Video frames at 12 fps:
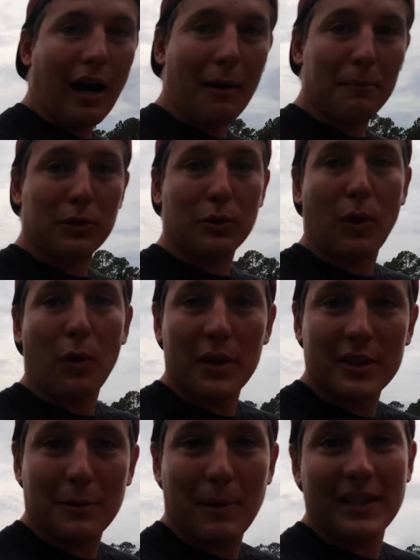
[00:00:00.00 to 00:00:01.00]
I'm throwing
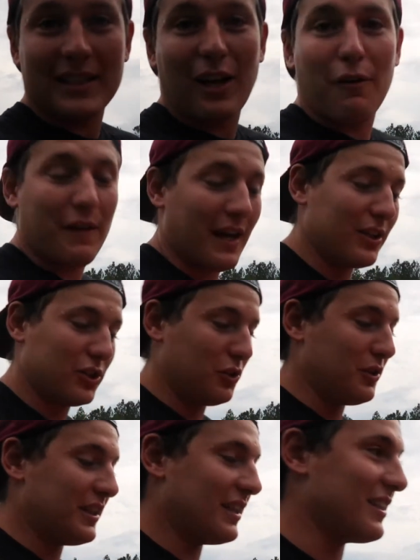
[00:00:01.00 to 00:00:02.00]
it to myself and
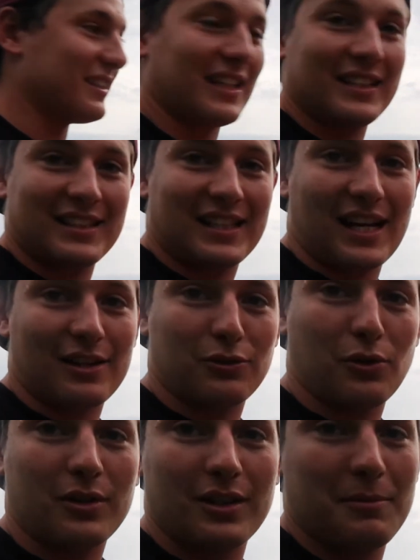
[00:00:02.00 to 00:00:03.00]
shooting it because Kenzie can't
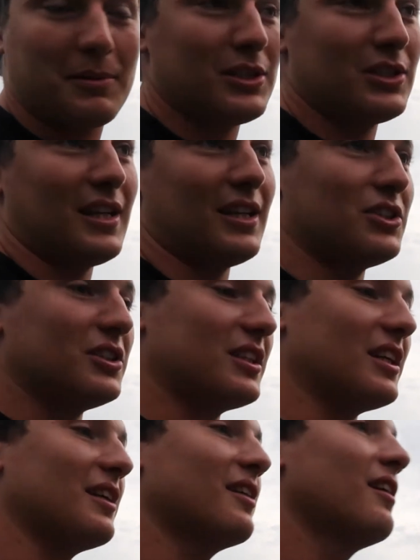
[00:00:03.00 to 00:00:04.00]
throw a clay pigeon and she's
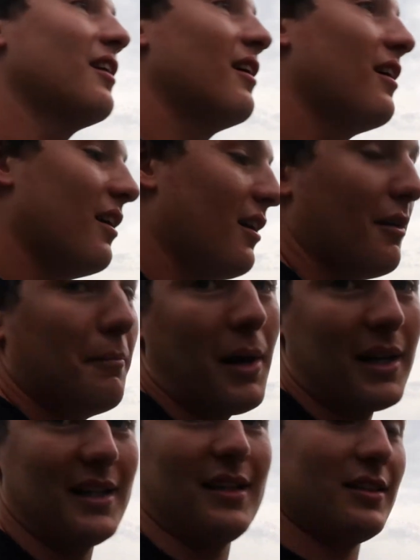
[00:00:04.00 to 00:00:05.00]
getting
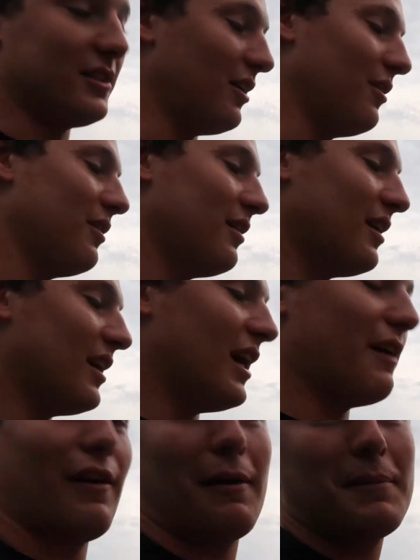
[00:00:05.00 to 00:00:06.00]
buggy. So
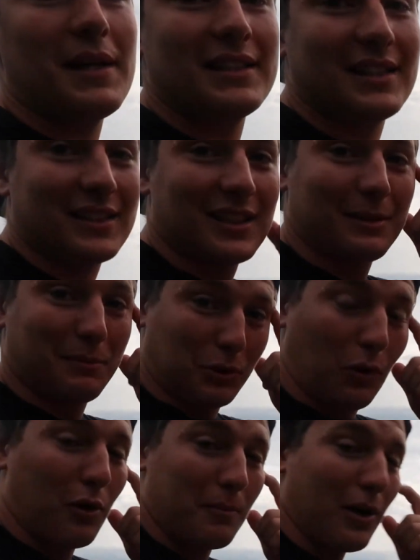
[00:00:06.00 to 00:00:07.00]
if I miss, it's because I'm
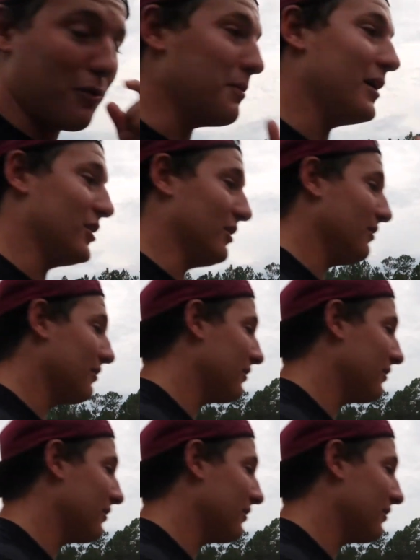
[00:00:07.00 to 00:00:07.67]
throwing my own pigeon.